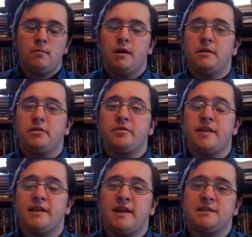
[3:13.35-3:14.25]
Another
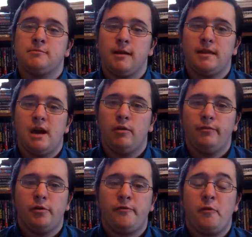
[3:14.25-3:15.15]
thing that's really
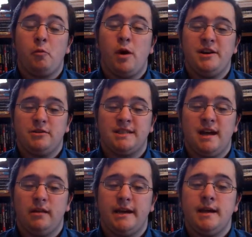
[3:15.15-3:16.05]
helpful for when you're
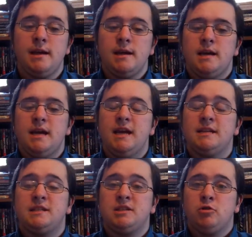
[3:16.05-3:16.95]
selling
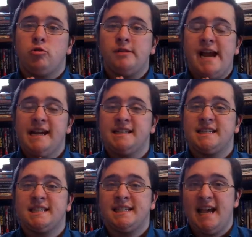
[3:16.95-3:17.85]
is to create
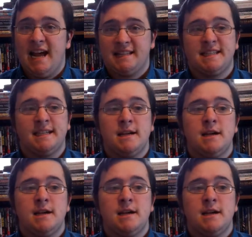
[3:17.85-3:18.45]
sets.